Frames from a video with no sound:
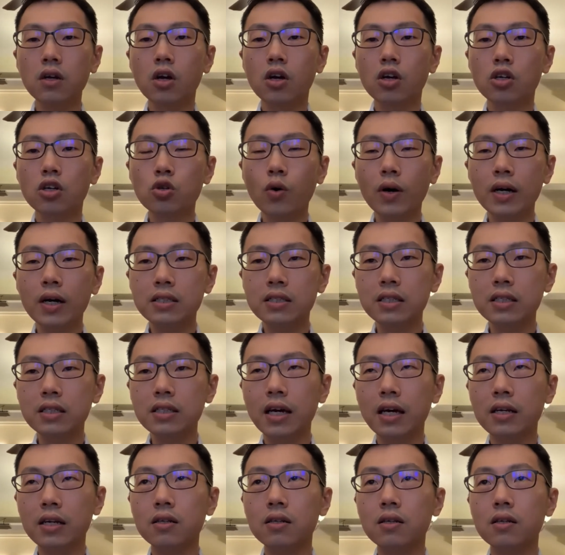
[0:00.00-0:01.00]
So I see
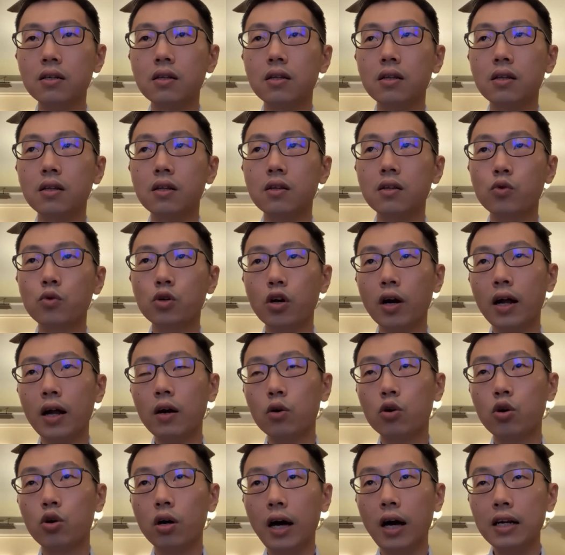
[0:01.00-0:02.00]
that you got
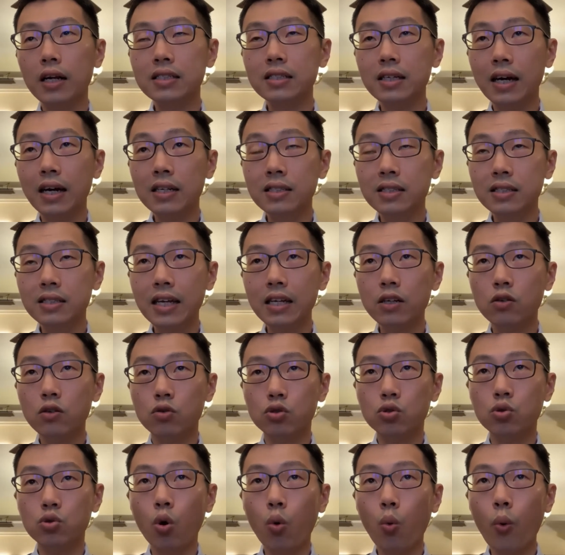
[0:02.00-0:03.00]
to understand
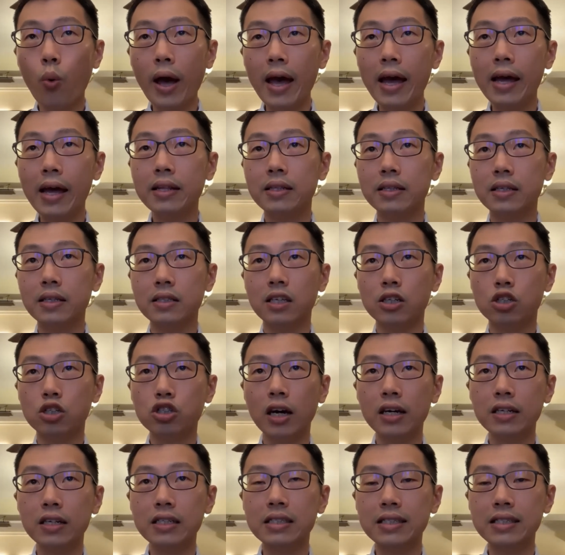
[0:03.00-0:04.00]
also where did the
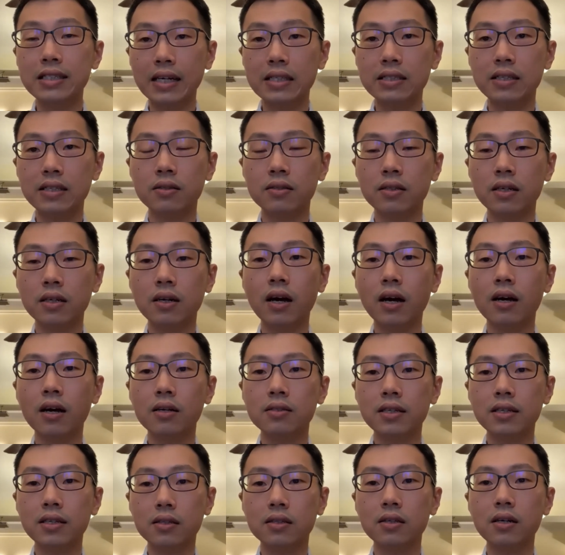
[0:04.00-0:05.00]
Chinese tech
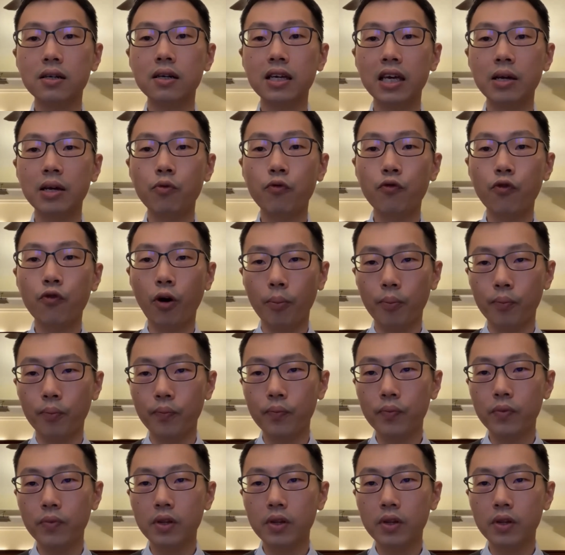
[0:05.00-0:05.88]
sector came from.